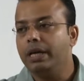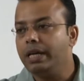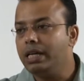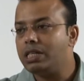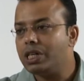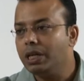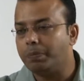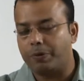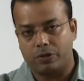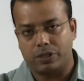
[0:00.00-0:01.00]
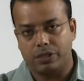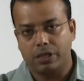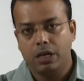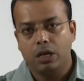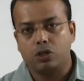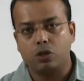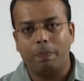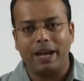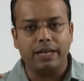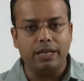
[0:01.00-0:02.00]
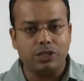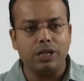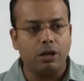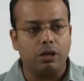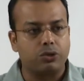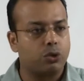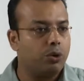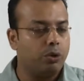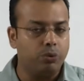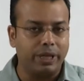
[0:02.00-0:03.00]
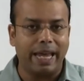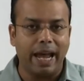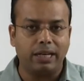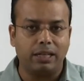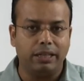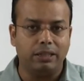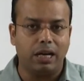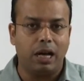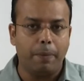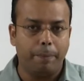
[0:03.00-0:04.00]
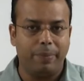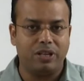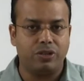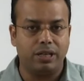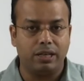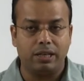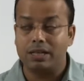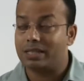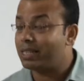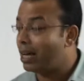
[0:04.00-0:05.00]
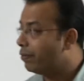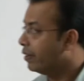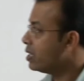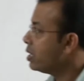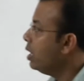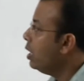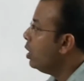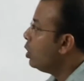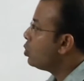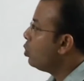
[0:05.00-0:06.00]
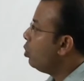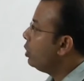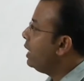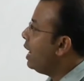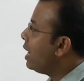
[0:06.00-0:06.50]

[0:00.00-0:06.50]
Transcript: etching process. So, by etching also we can clean the material surface. So, there are